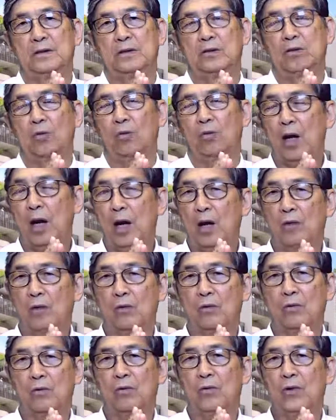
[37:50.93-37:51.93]
Wow,
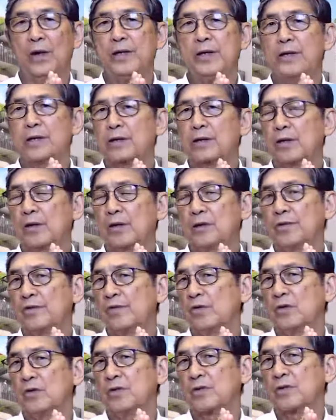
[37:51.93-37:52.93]
why the crown of
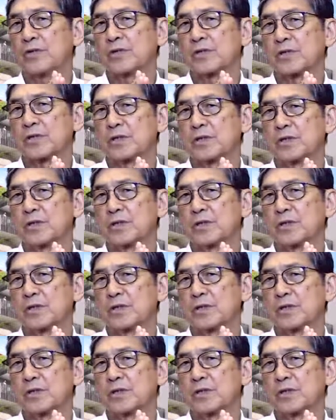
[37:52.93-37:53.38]
thorns?